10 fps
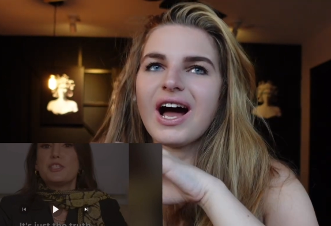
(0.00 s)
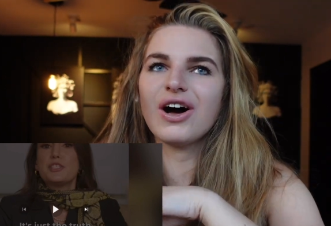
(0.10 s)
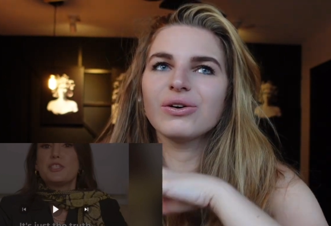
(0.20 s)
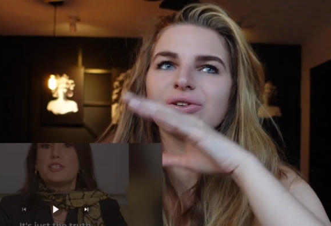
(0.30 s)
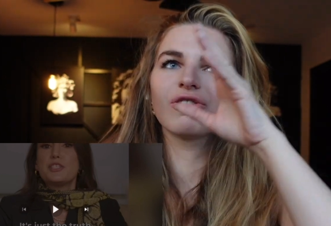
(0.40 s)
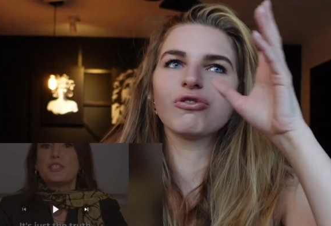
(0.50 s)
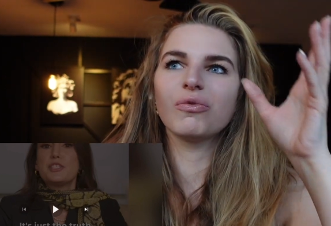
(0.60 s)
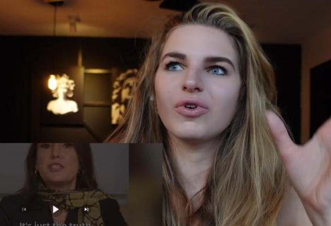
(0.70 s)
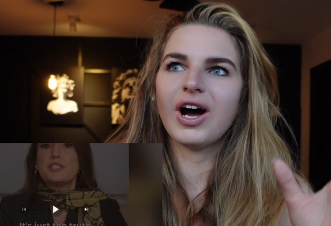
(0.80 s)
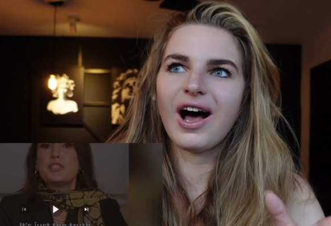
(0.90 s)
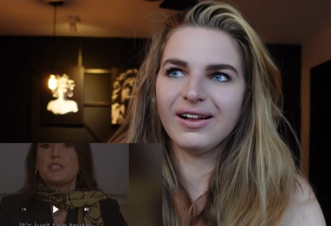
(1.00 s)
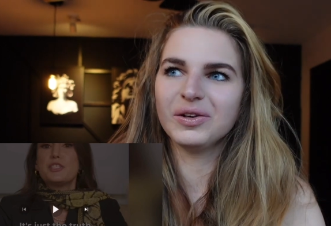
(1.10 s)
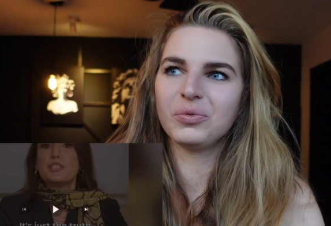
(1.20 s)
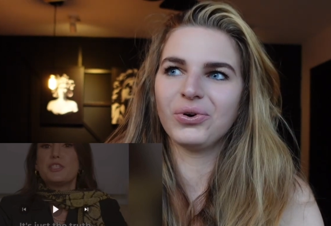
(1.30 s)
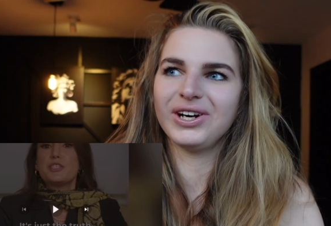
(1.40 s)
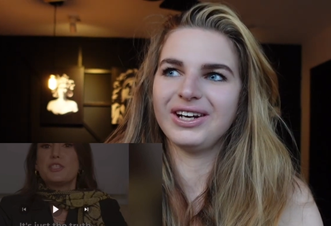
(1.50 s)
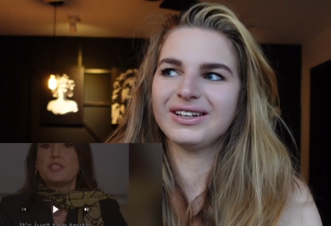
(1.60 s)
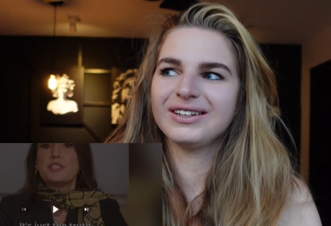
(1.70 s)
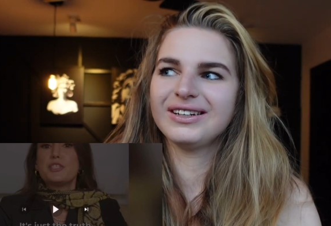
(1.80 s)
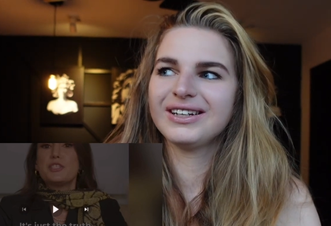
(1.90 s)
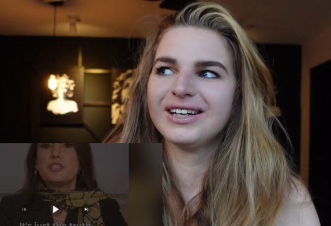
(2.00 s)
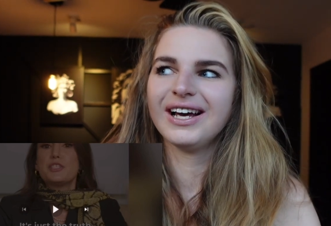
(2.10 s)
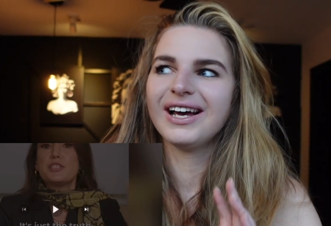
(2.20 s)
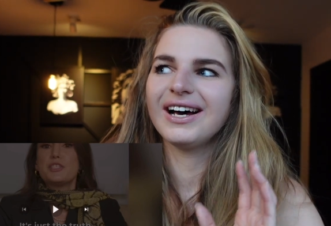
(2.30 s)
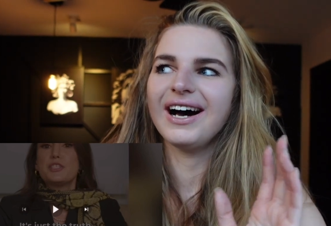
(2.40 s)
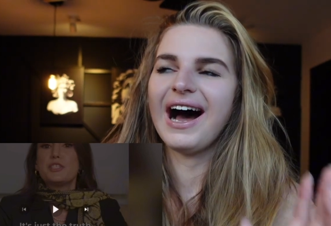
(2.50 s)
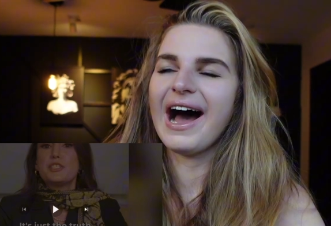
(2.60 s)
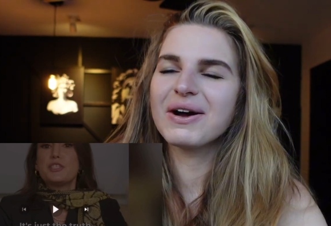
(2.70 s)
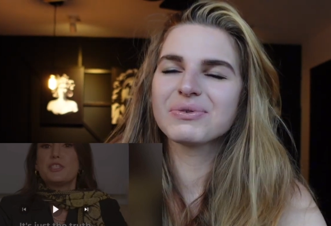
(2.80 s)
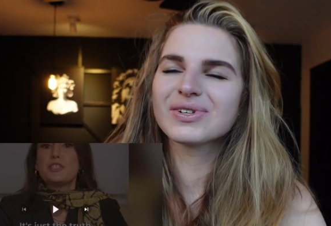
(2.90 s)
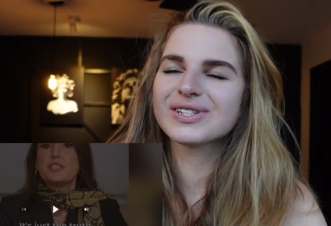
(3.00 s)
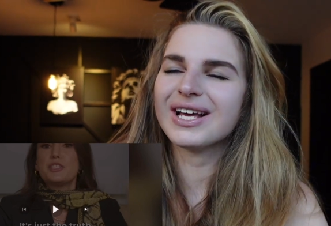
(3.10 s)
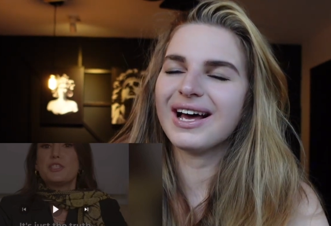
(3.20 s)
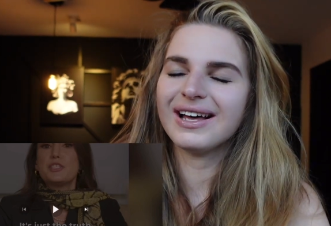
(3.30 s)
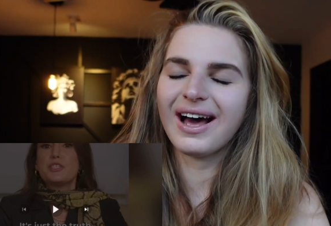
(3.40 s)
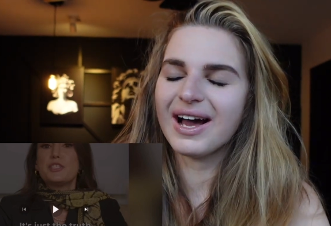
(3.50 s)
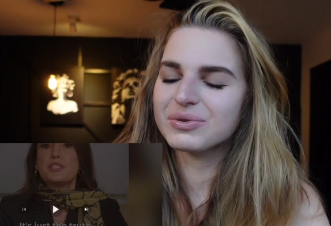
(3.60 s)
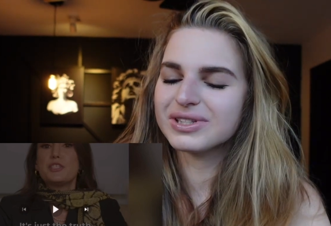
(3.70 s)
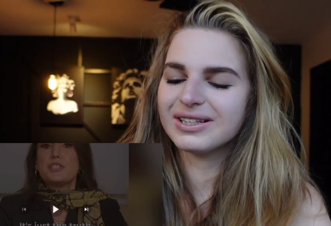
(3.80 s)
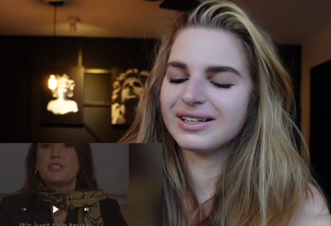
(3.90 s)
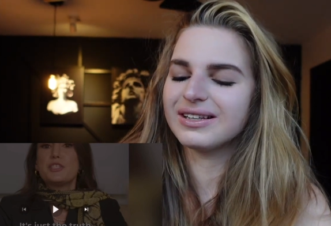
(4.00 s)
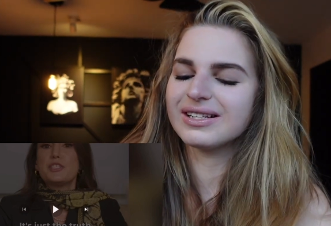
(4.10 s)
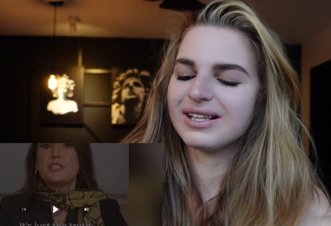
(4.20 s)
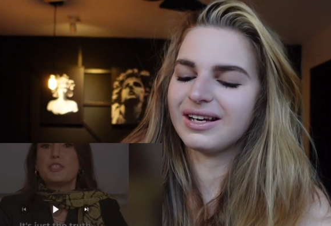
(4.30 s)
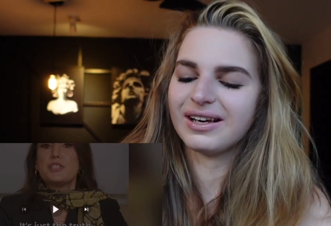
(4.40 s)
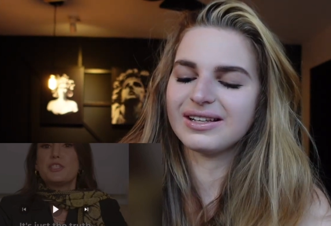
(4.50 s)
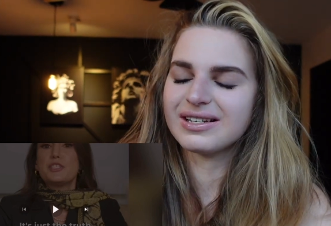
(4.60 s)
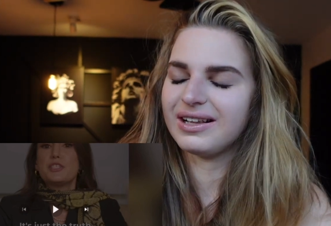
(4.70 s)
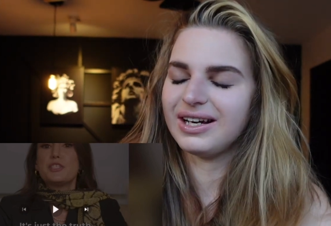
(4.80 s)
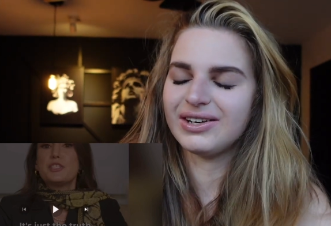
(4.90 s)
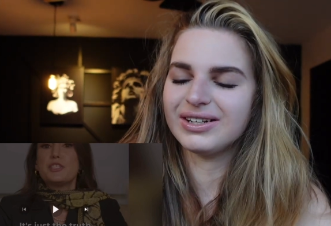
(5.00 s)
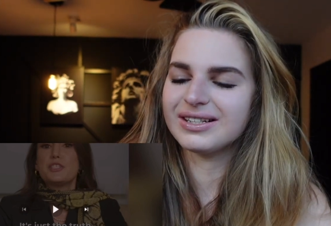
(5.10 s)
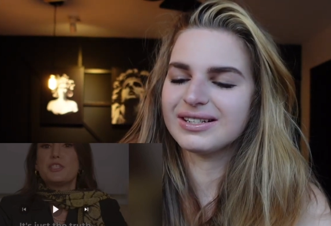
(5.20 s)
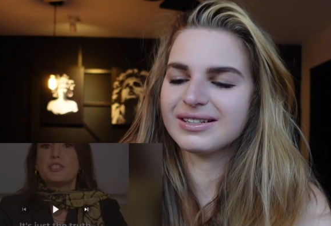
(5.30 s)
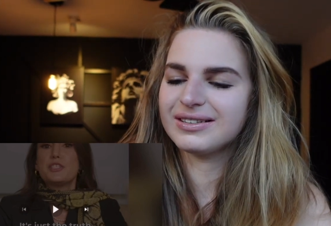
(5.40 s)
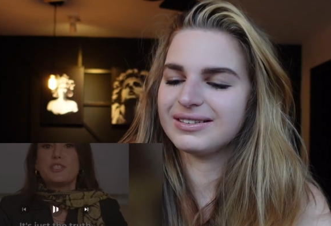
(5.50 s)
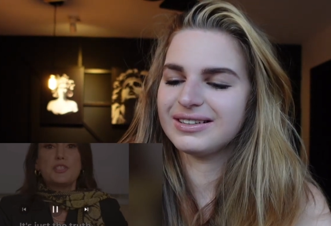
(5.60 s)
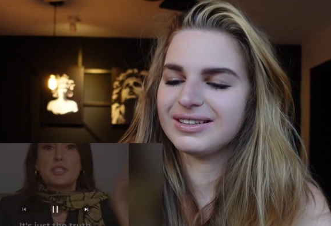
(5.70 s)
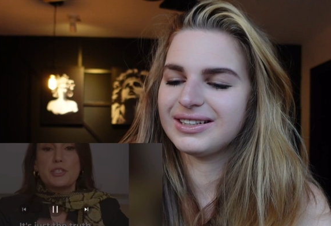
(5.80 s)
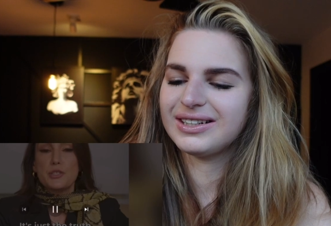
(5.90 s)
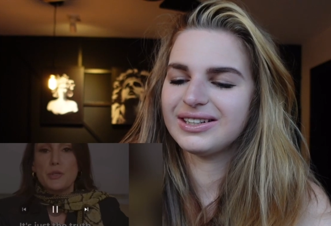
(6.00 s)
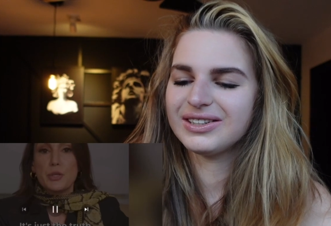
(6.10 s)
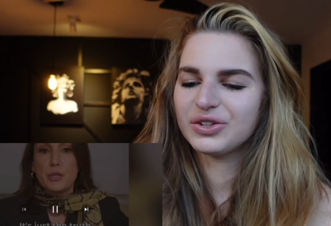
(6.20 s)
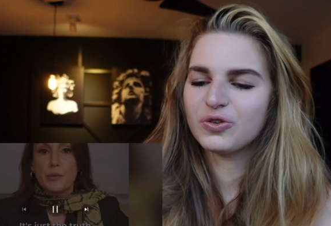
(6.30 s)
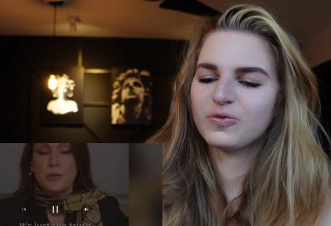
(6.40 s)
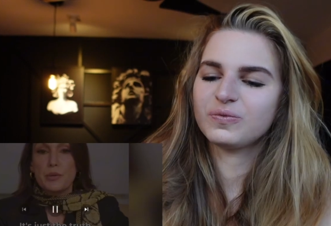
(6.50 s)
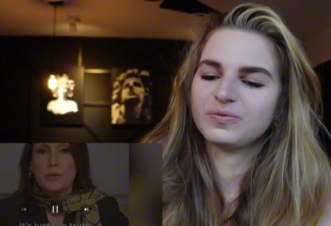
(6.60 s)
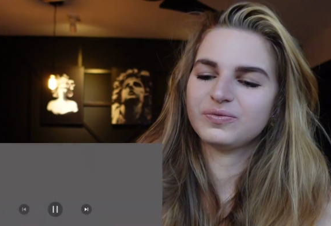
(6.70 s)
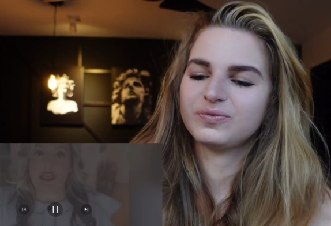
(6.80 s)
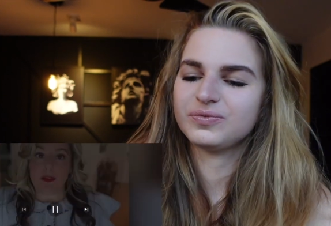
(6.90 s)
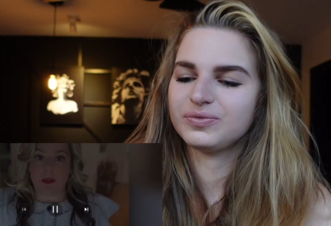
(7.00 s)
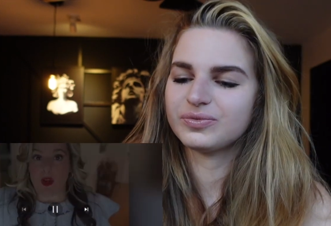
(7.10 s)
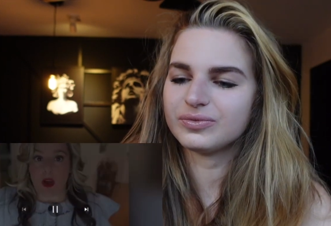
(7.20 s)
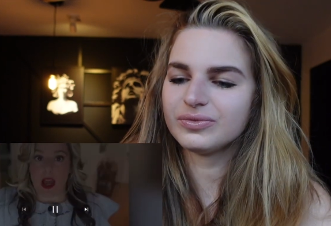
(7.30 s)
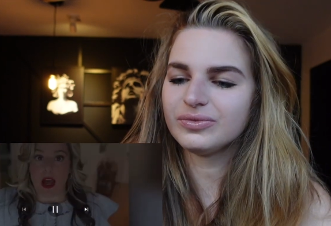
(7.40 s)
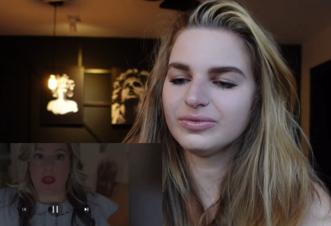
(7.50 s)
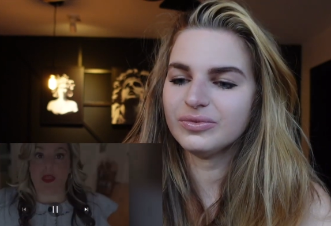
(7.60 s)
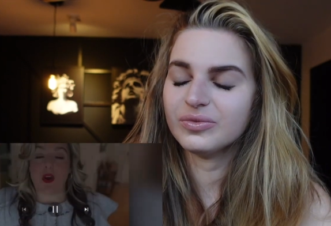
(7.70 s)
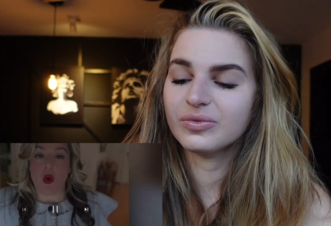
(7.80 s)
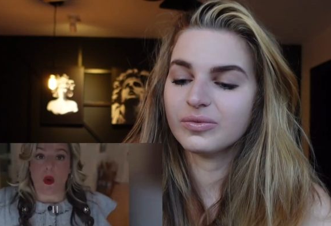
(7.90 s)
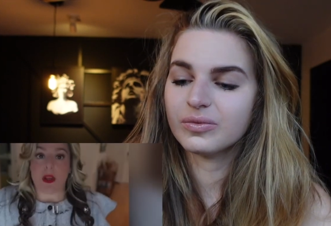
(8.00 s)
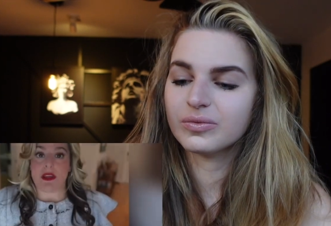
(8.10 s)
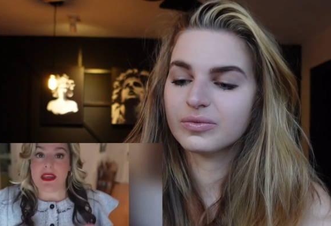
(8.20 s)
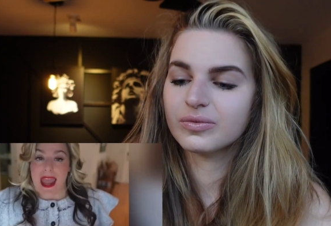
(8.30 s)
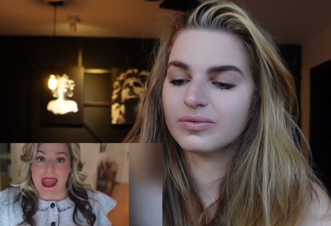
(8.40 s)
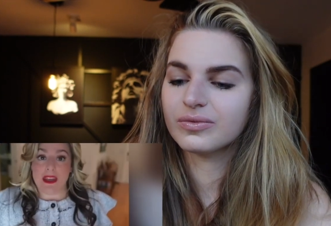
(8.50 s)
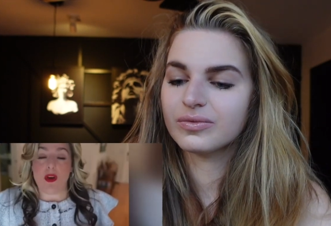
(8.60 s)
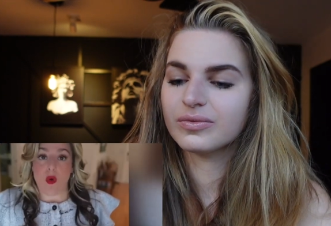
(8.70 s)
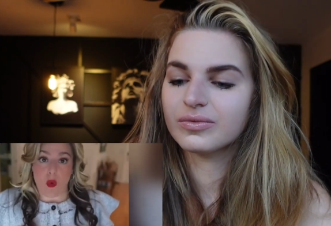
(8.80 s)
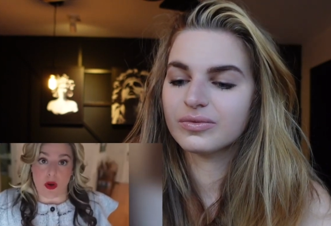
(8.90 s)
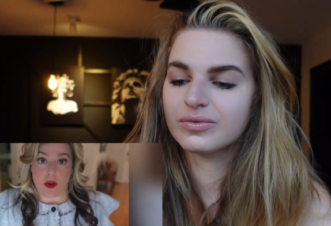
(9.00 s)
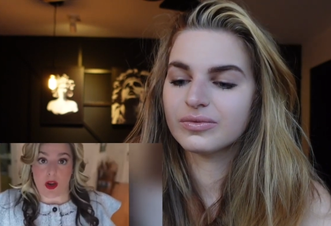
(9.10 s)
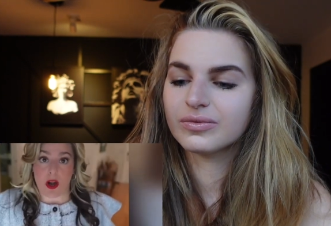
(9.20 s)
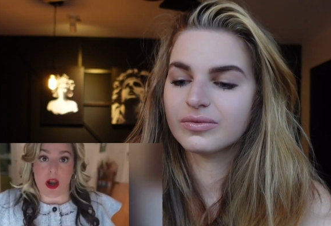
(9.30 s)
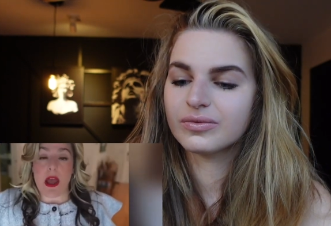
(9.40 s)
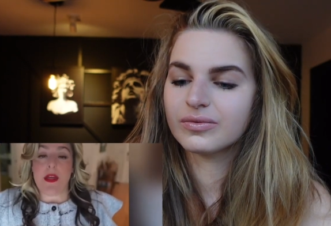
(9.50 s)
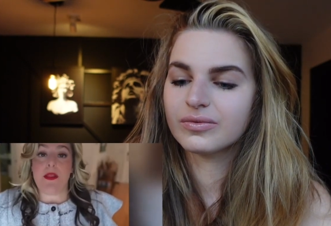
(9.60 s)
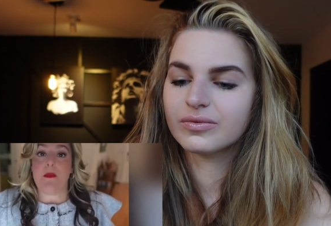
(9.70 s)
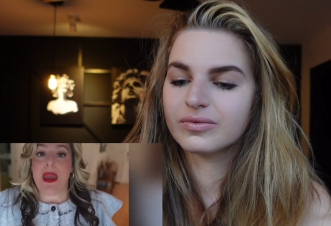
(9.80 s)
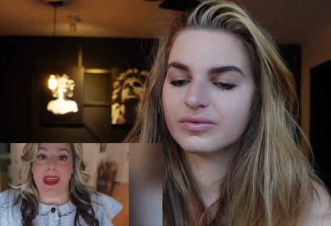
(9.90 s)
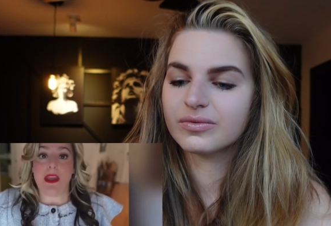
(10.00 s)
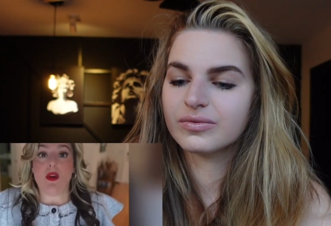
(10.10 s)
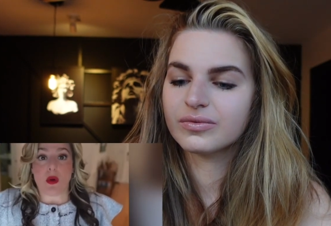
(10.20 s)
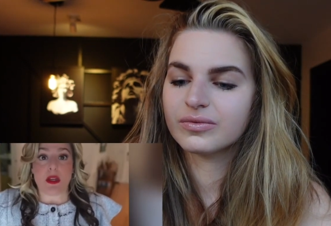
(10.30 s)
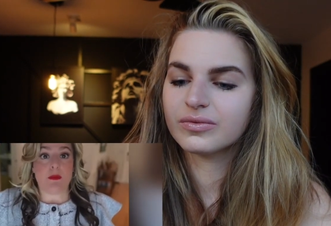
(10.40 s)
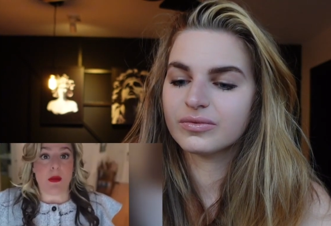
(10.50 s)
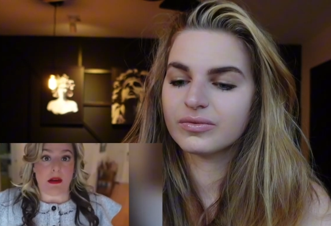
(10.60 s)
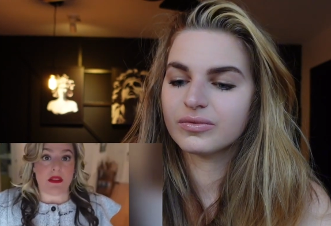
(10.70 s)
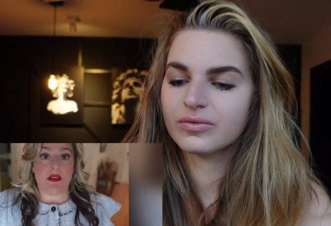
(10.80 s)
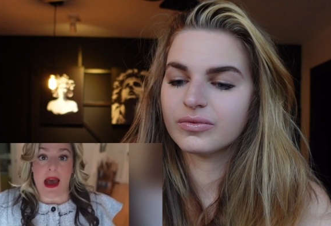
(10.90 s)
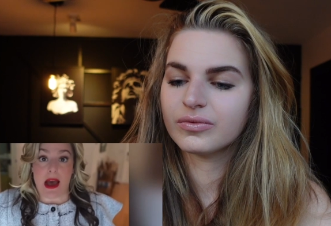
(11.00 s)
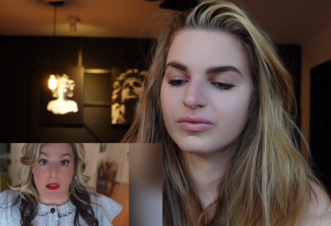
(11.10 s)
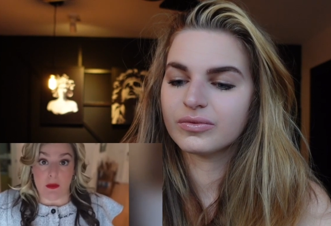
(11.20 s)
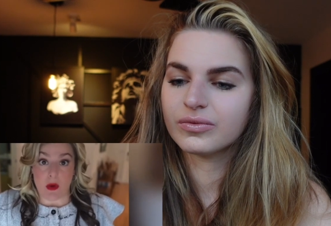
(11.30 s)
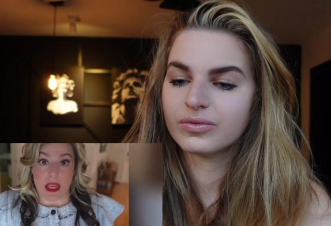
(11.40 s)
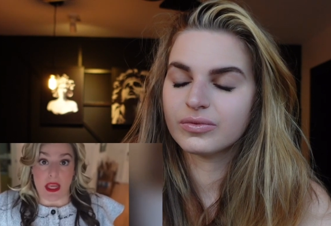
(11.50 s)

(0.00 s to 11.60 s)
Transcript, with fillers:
Speaker 1: out of alimony i was i was thinking it's like it's hilarious
Speaker 2: it's the truth in Florida, the court can order the payor spouse of alimony